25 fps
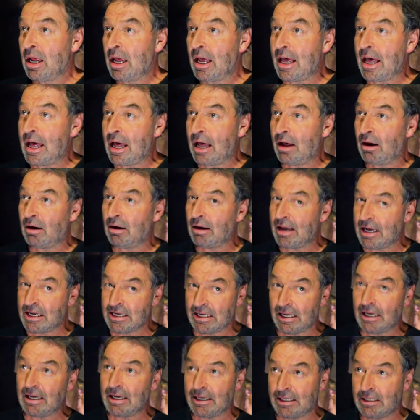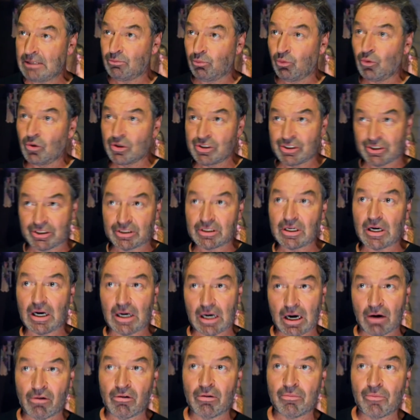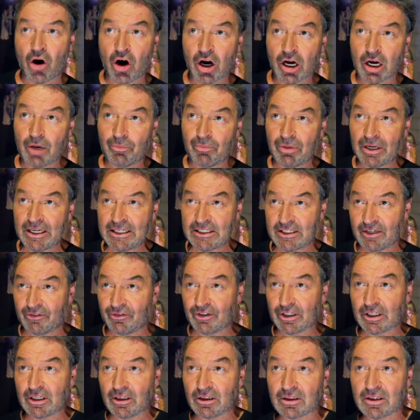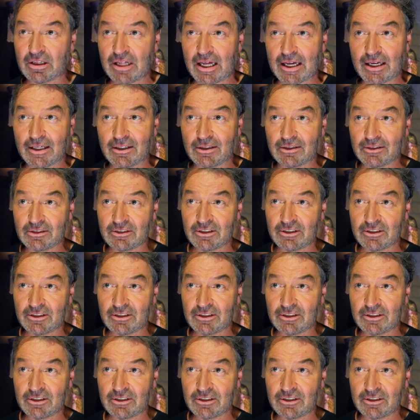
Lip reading: it was a remarkably difficult thing